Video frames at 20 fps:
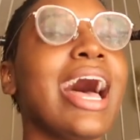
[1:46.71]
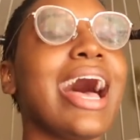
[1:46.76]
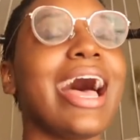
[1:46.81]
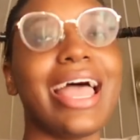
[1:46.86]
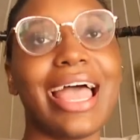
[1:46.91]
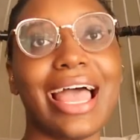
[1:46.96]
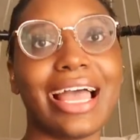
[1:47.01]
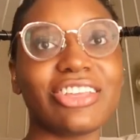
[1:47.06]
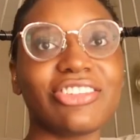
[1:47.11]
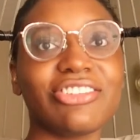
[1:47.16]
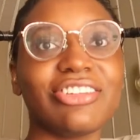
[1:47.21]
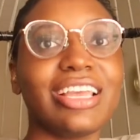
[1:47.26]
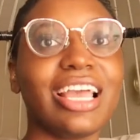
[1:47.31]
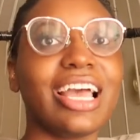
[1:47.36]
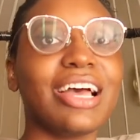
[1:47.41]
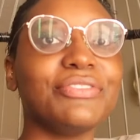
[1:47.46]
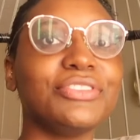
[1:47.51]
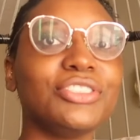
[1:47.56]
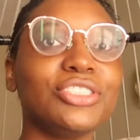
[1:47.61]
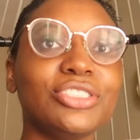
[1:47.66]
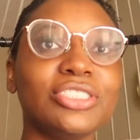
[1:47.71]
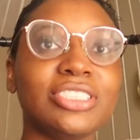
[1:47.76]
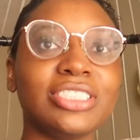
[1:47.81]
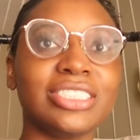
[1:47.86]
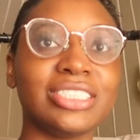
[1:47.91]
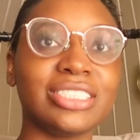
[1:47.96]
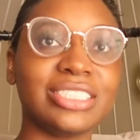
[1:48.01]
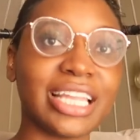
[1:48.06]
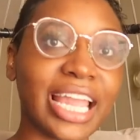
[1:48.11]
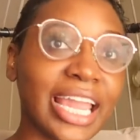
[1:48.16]
I actually have to
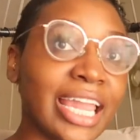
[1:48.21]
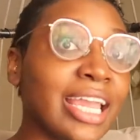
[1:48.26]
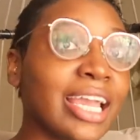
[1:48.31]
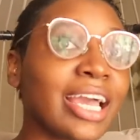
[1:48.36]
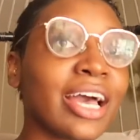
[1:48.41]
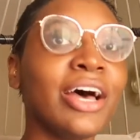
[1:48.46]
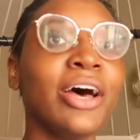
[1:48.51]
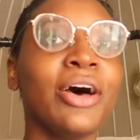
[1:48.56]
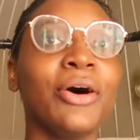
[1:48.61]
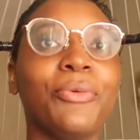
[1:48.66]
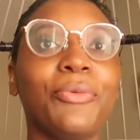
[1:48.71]
thank